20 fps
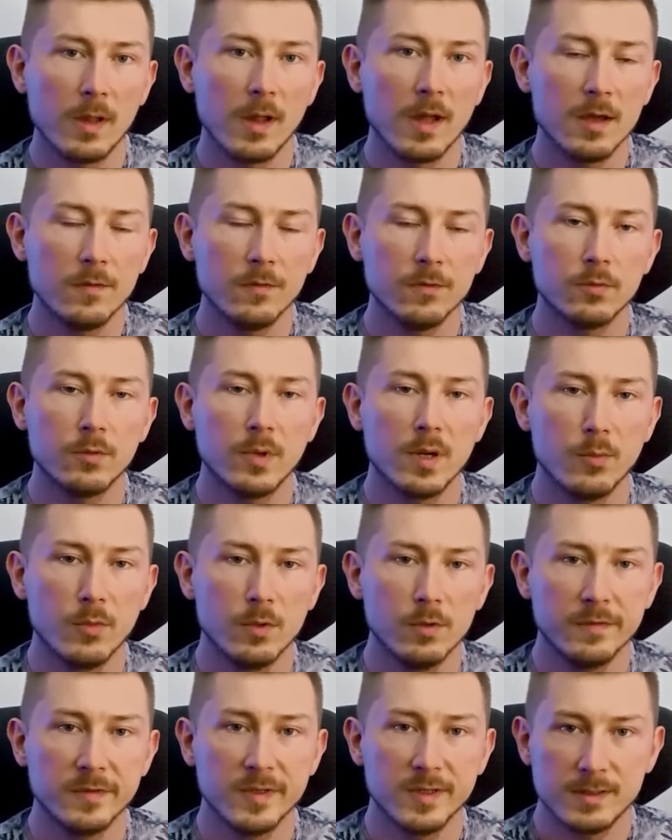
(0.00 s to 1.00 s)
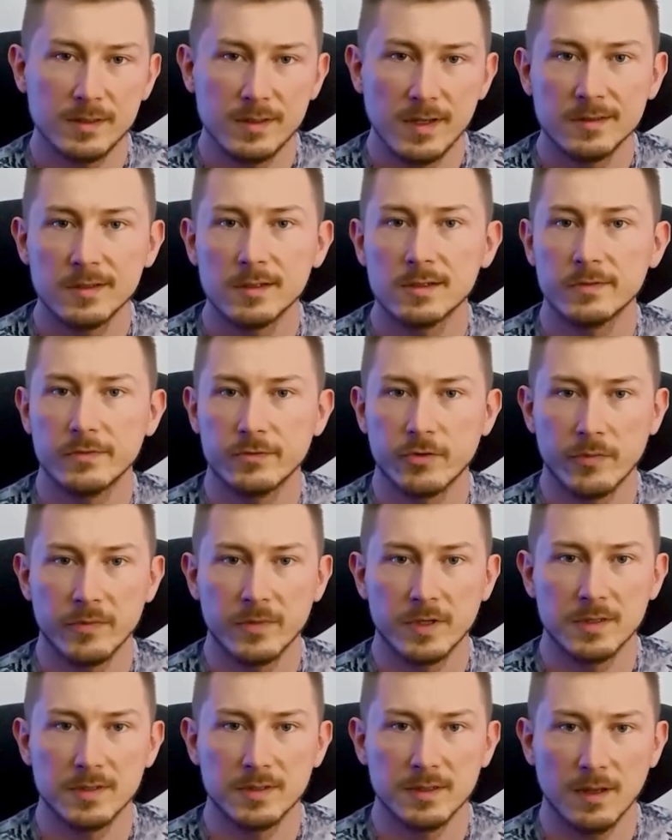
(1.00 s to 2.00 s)
have to remove these letters from
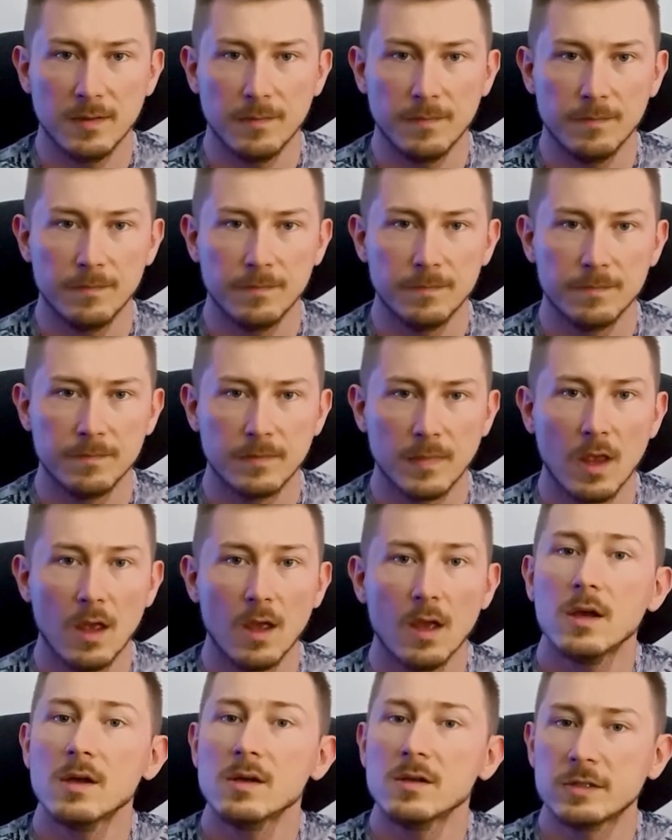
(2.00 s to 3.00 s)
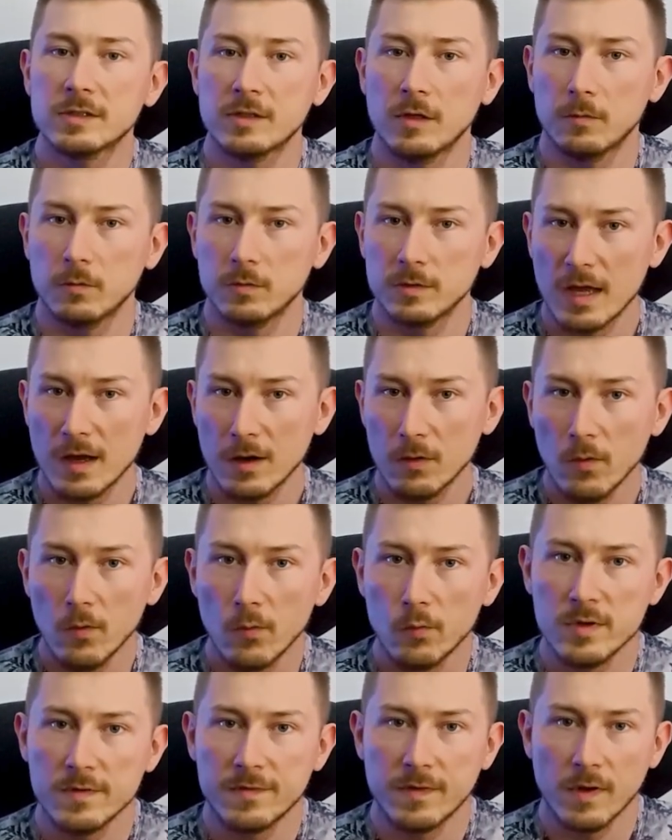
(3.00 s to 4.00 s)
the stem. So now, with